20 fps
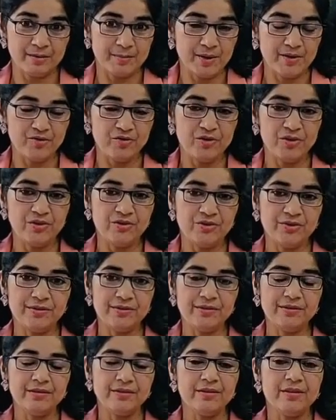
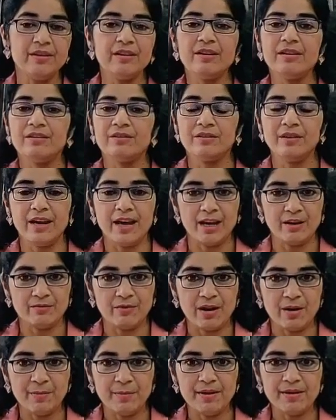imaginations, the
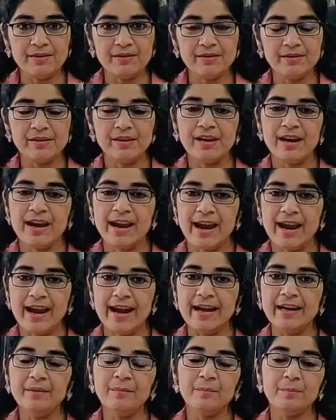environments,
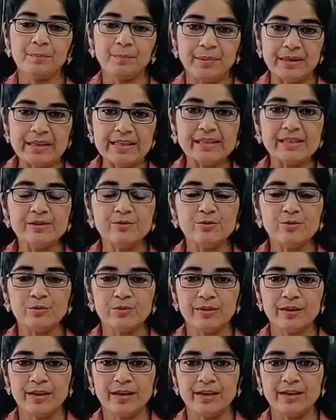and brings into
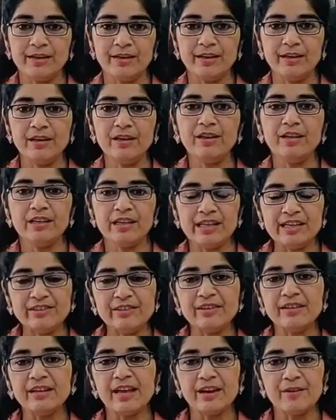reality each
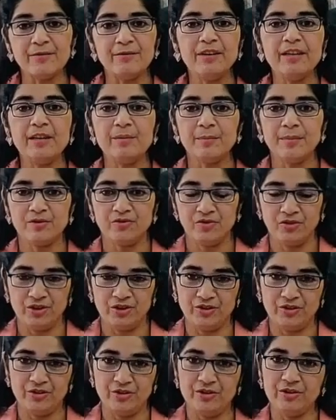and every
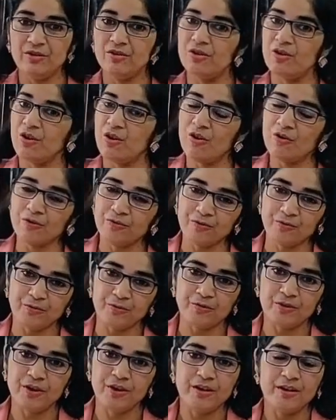imagination of
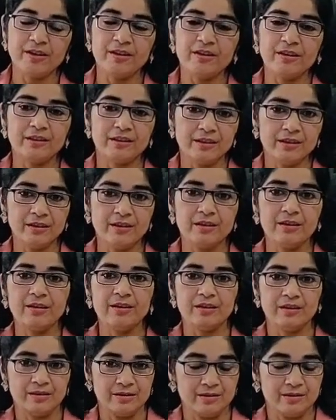
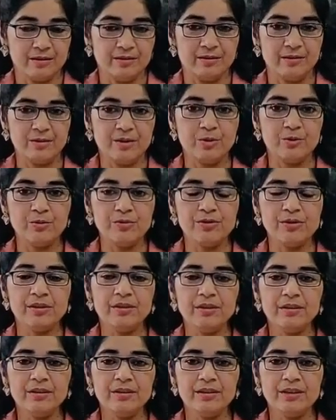the
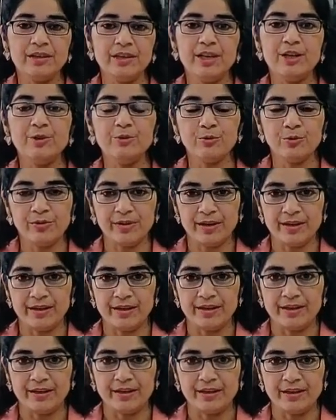user into
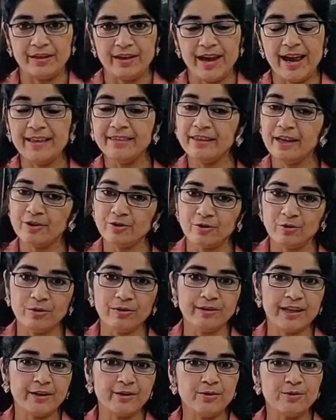reality, and
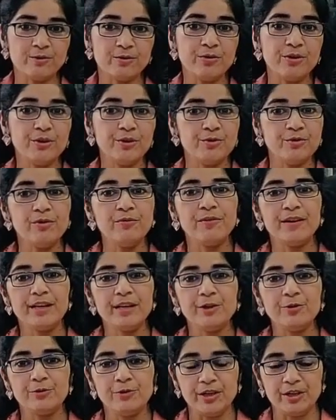that also into a
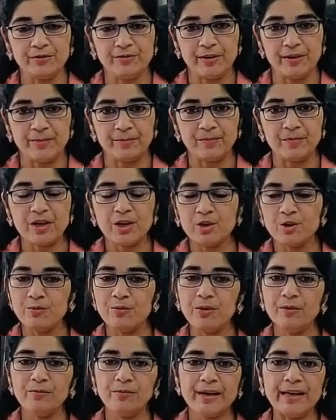very unique way. You
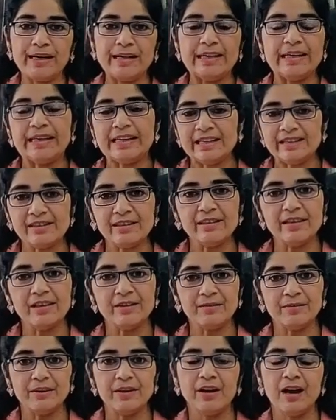will find each and
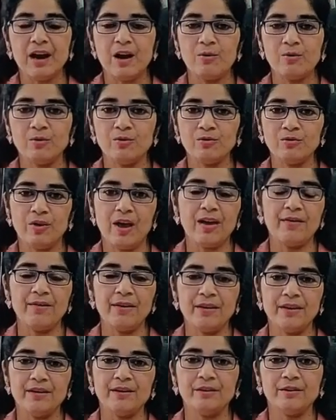every house
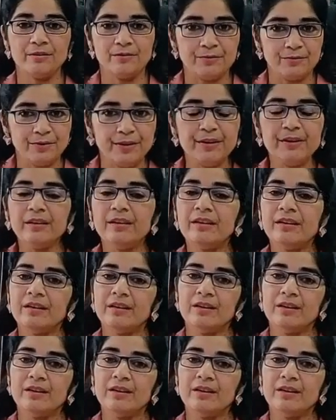having a different